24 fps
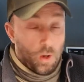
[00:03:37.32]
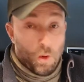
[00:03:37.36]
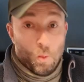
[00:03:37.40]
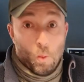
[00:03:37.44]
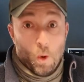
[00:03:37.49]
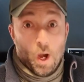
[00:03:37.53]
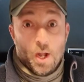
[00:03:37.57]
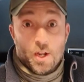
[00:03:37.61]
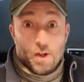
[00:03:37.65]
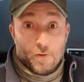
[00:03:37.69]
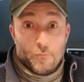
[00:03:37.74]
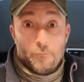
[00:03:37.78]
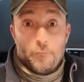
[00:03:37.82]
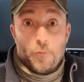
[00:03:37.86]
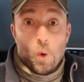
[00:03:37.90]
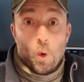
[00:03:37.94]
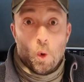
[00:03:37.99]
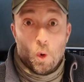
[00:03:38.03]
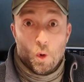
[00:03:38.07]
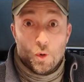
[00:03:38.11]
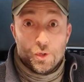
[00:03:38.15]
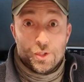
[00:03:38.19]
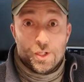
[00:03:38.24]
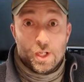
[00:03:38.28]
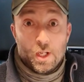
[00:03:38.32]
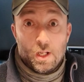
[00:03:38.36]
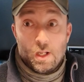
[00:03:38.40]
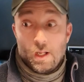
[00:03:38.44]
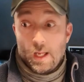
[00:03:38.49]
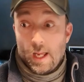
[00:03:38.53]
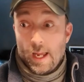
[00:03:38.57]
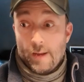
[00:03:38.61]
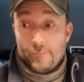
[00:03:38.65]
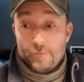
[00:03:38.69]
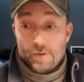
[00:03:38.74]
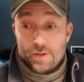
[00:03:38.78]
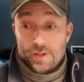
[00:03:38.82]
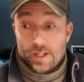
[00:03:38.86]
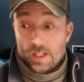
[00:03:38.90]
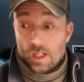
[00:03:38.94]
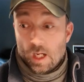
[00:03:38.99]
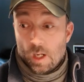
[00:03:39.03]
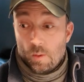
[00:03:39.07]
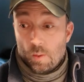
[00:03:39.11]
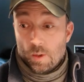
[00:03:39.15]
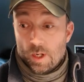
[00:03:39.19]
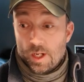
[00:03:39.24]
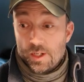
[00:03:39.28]
one, afford everything that
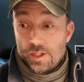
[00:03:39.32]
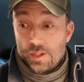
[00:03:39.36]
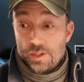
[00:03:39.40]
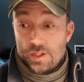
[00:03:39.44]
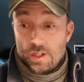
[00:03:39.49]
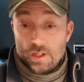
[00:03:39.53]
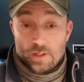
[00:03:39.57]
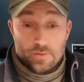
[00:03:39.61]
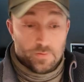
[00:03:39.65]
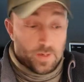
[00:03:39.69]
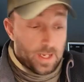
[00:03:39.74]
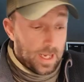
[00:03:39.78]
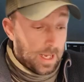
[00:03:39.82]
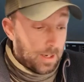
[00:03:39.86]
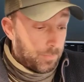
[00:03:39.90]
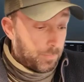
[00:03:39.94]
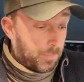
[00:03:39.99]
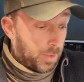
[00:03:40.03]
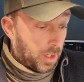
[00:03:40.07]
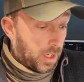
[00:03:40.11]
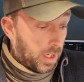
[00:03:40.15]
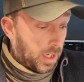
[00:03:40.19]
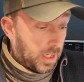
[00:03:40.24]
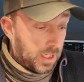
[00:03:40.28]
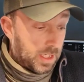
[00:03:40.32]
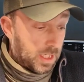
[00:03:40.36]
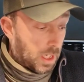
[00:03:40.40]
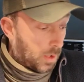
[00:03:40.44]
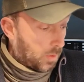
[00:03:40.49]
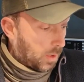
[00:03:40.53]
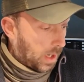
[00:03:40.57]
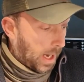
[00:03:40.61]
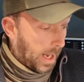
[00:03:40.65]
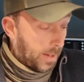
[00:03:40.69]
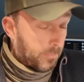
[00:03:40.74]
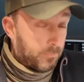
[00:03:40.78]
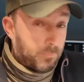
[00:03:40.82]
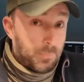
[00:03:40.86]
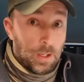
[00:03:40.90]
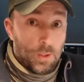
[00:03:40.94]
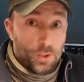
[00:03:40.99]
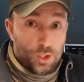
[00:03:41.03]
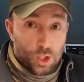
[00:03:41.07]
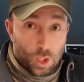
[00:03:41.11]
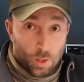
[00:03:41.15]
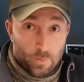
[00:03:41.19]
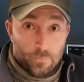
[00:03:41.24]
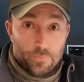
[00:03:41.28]
I want to do to the van, but and
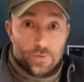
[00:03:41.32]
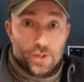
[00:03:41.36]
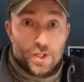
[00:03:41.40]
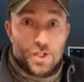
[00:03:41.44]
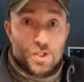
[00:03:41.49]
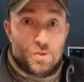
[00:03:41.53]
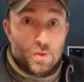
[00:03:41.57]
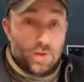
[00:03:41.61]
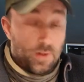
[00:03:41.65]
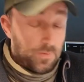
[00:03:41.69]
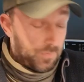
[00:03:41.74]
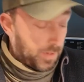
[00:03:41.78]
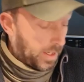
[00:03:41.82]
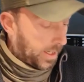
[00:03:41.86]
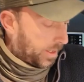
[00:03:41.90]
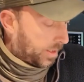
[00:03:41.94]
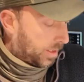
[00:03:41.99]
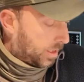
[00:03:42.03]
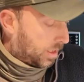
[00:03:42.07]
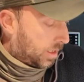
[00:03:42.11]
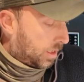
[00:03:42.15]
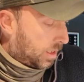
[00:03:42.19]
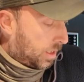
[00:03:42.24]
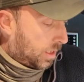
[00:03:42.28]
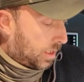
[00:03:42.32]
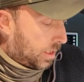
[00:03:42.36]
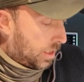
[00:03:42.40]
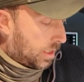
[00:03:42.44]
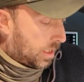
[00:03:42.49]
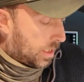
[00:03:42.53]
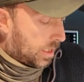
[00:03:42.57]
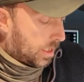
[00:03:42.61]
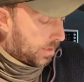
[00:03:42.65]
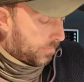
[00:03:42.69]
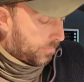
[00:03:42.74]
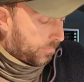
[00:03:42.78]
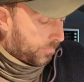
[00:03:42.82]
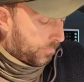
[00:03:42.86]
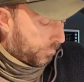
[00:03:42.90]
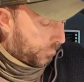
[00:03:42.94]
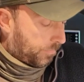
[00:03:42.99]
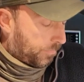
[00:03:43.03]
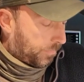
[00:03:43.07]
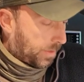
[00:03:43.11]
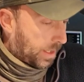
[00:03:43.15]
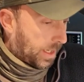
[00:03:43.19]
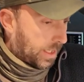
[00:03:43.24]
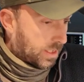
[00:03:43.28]
build confidence with the van
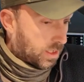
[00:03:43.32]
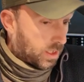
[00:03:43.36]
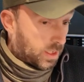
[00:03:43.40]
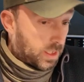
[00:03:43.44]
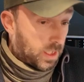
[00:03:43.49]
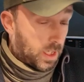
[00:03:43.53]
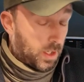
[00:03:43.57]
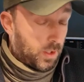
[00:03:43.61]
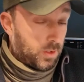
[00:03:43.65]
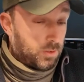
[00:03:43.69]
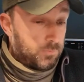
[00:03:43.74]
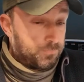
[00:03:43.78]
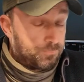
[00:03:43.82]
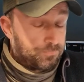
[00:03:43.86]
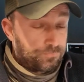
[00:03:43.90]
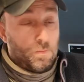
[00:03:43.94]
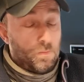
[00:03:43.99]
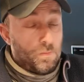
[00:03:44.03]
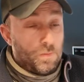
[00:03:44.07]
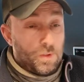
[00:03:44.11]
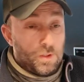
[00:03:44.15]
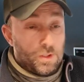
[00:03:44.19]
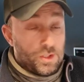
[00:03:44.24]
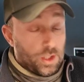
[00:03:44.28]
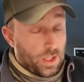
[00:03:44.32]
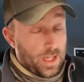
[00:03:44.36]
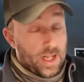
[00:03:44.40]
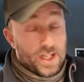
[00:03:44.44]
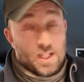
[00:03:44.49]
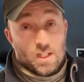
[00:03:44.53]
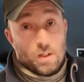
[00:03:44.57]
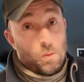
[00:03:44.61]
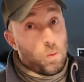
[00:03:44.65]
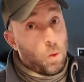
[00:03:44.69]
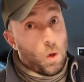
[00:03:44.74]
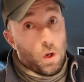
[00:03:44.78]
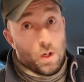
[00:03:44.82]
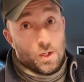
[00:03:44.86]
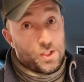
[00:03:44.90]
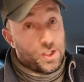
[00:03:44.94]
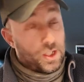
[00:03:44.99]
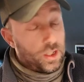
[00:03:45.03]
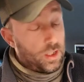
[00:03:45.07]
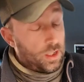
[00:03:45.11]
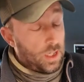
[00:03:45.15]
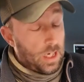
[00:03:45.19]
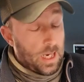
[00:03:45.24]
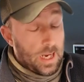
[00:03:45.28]
as I go. So that's the
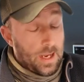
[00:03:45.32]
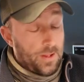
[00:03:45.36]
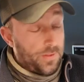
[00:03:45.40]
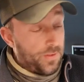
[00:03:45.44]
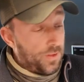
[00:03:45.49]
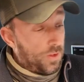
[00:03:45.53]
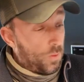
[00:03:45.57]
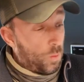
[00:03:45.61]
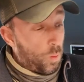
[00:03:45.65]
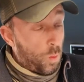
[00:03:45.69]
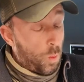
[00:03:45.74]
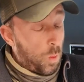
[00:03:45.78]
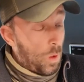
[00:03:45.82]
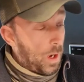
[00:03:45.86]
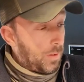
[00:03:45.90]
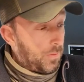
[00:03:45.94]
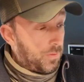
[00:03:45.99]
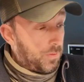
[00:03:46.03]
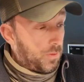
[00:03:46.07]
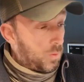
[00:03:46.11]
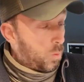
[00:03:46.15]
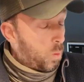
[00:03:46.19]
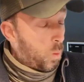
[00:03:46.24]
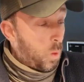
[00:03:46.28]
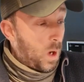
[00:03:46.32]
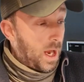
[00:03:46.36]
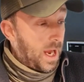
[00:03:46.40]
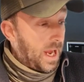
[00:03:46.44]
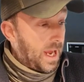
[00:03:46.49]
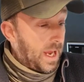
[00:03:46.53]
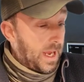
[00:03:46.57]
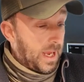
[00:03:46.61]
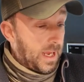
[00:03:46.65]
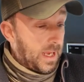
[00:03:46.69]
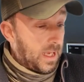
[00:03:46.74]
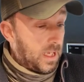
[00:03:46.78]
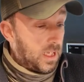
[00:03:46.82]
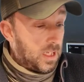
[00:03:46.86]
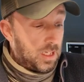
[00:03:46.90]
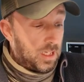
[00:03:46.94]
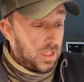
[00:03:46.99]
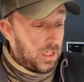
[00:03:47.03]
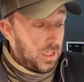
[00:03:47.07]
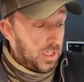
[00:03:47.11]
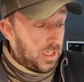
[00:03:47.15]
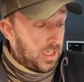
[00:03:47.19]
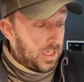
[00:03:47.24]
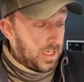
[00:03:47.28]
what, and the where
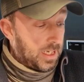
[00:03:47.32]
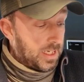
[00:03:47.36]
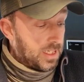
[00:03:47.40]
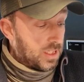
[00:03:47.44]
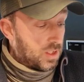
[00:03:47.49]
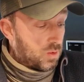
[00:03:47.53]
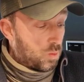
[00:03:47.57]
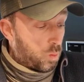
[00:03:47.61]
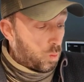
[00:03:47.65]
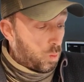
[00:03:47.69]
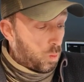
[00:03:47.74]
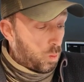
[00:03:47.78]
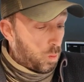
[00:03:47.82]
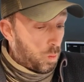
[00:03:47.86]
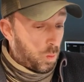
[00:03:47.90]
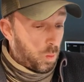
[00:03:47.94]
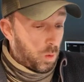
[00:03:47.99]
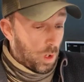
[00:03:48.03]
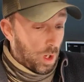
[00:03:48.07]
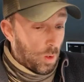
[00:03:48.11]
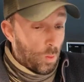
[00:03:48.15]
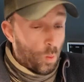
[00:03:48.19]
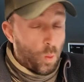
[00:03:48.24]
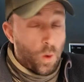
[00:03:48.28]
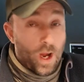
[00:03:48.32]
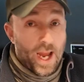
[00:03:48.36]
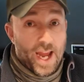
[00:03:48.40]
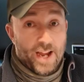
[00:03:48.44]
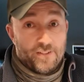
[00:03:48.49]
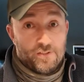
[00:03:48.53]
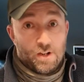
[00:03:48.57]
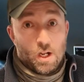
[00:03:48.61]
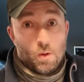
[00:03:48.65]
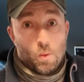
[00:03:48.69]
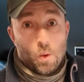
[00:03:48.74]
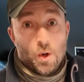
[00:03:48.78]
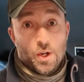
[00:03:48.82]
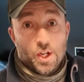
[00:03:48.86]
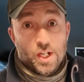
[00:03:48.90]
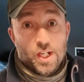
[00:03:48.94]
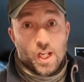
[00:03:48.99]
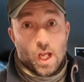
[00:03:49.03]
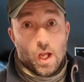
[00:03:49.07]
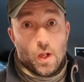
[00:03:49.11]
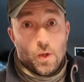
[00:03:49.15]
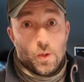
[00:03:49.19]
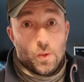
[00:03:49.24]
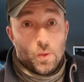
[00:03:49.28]
is like where I want to
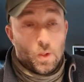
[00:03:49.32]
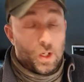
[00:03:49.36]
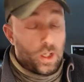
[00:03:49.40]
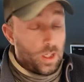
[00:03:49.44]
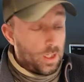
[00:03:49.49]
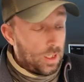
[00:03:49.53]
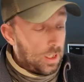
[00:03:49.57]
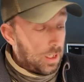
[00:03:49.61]
go.